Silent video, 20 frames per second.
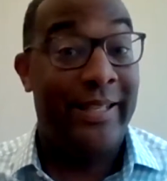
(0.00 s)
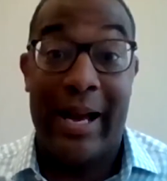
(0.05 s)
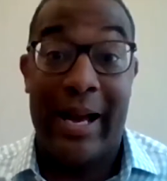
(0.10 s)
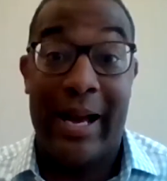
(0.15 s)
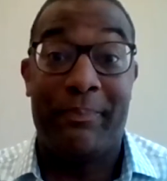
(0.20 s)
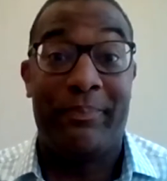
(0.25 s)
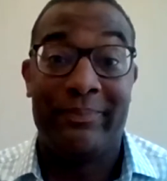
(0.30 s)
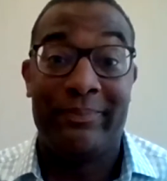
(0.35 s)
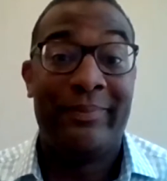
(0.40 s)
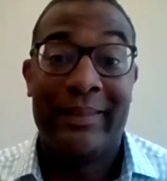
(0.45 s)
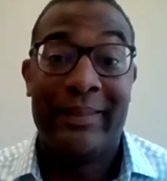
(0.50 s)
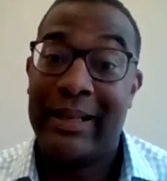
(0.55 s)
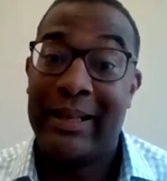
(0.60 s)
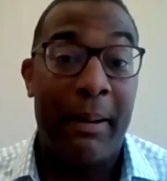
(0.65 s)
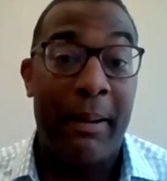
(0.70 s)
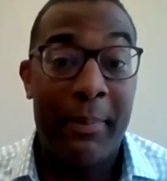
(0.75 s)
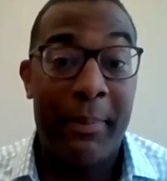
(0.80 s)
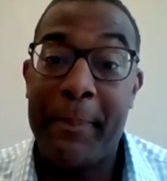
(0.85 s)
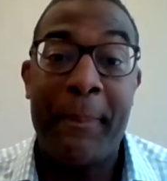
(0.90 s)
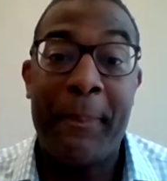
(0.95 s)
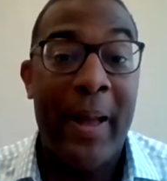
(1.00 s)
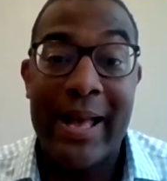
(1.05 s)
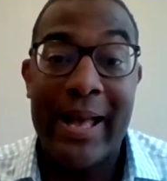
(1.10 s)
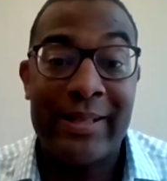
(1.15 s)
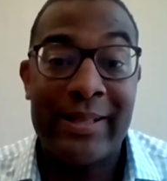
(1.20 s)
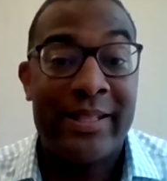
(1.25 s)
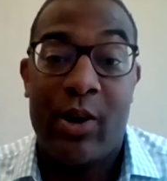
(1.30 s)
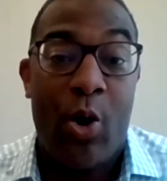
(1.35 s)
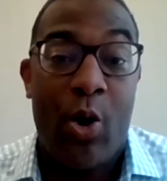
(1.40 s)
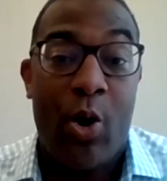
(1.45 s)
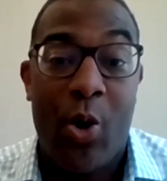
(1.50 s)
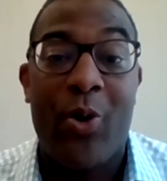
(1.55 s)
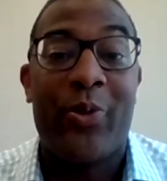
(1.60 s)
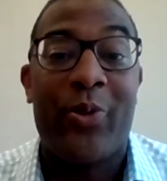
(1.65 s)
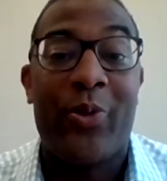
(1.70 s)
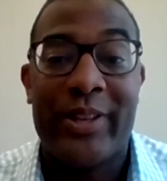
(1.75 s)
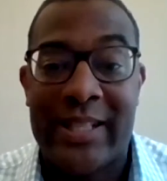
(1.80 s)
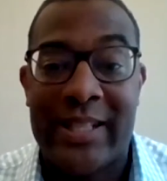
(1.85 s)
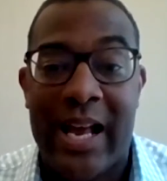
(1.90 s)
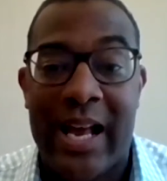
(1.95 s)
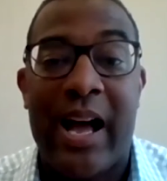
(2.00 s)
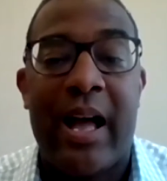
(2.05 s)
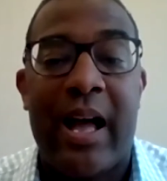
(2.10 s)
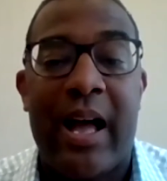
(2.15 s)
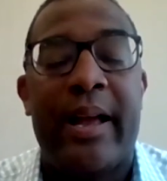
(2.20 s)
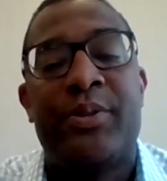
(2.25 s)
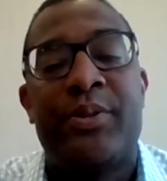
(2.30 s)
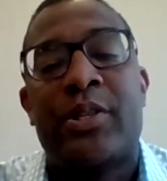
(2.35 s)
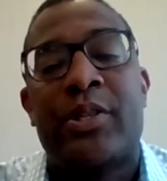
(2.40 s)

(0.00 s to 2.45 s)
Yep, I'm going to pass it all the time.